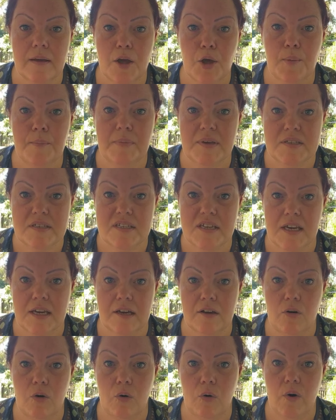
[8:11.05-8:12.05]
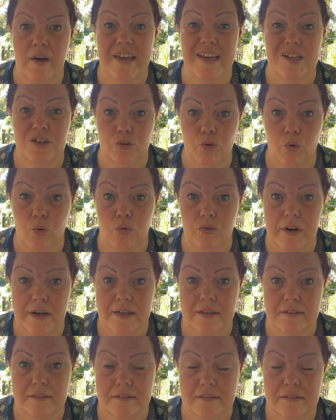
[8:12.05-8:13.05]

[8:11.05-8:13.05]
missing or ignoring?